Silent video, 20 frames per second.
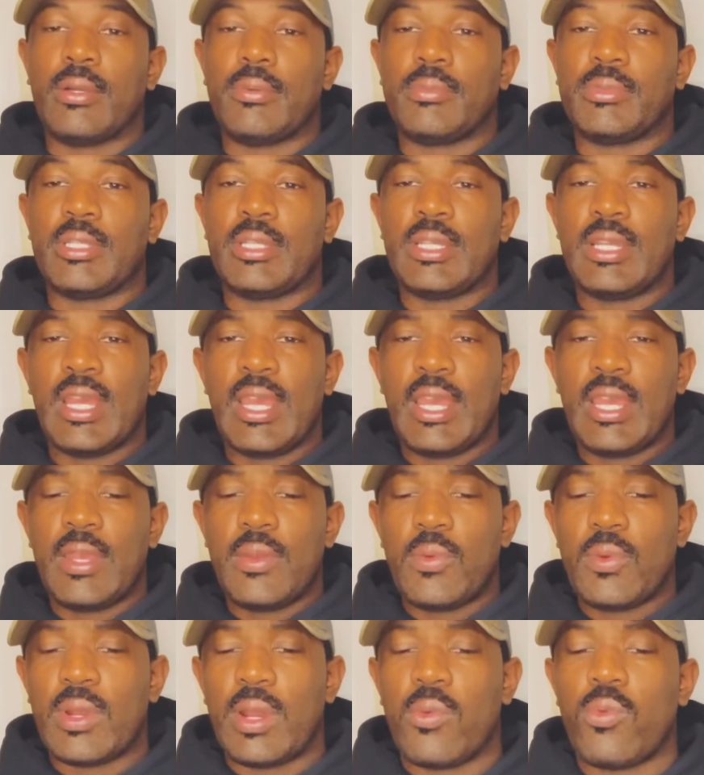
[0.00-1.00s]
Today,
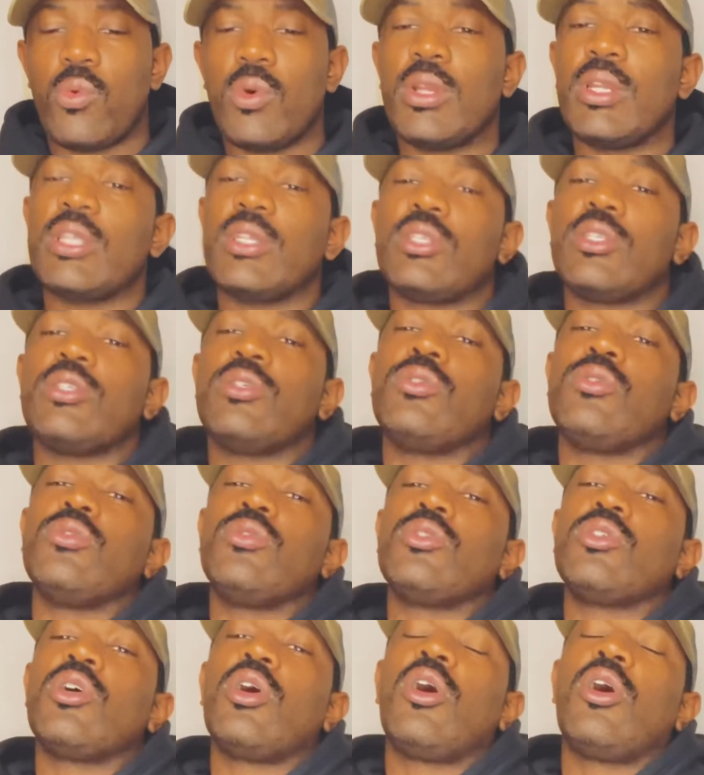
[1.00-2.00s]
what I wanted to
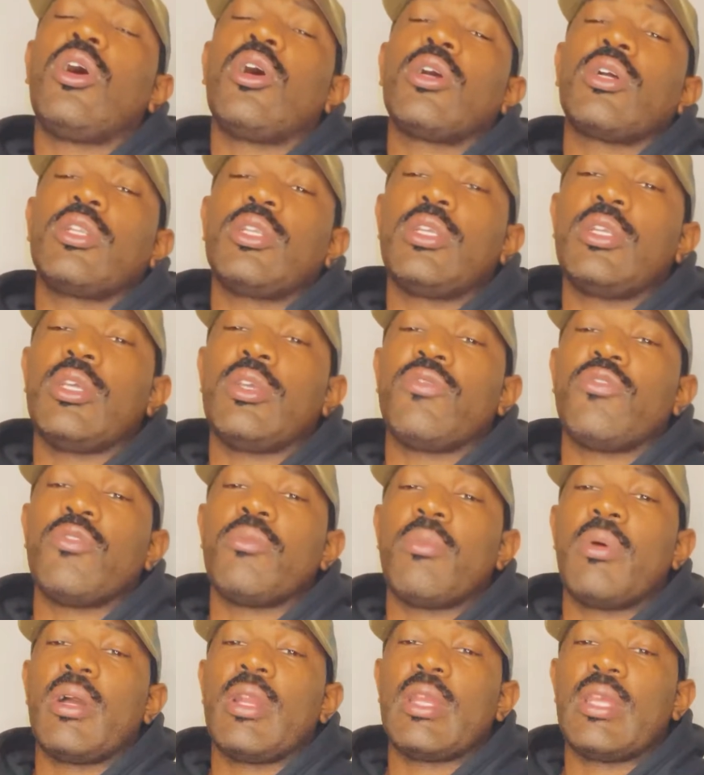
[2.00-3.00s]
talk to
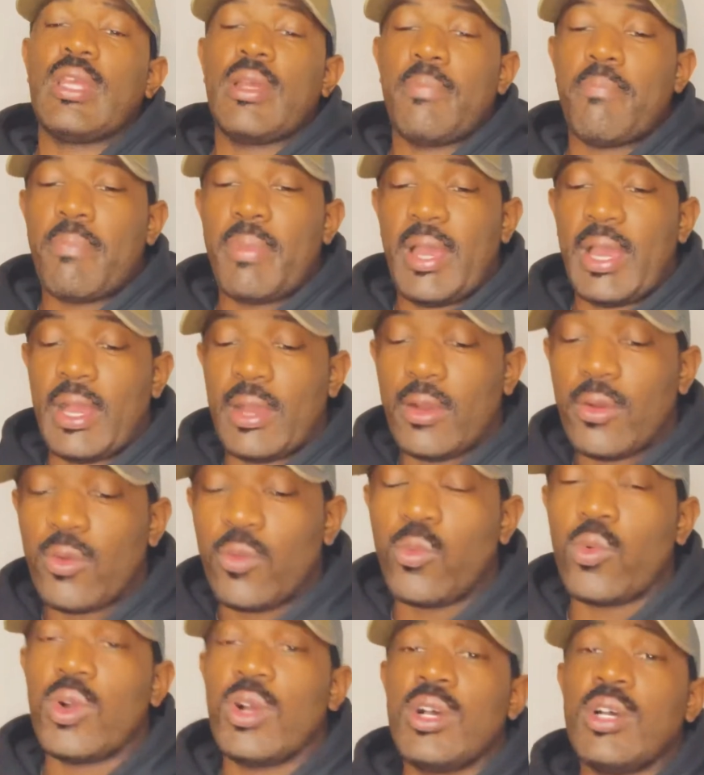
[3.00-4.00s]
everybody about
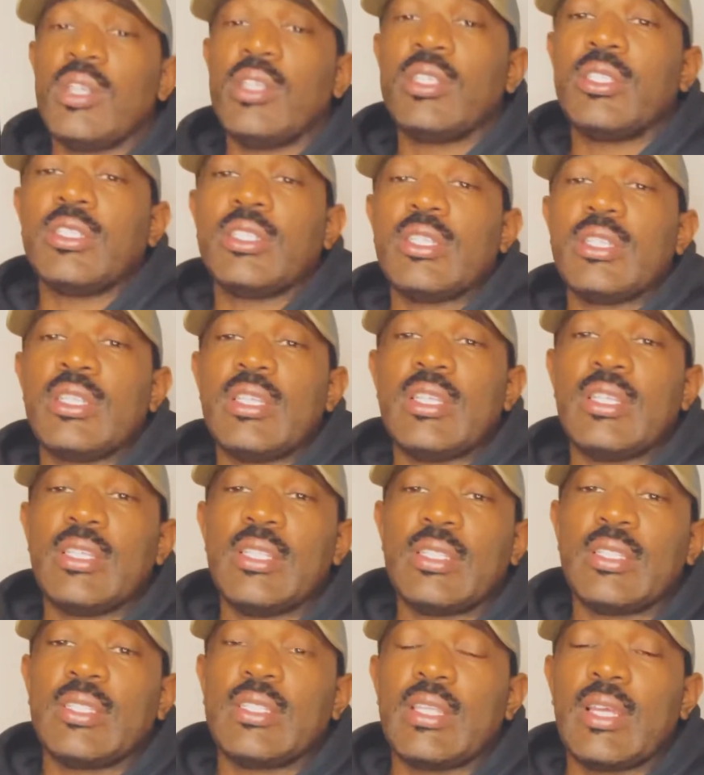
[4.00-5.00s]
was
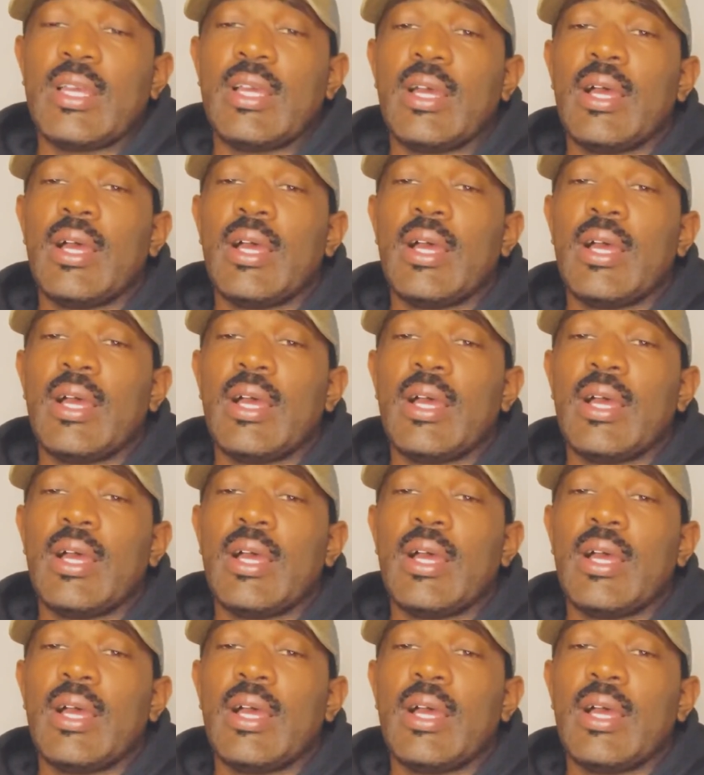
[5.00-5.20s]
this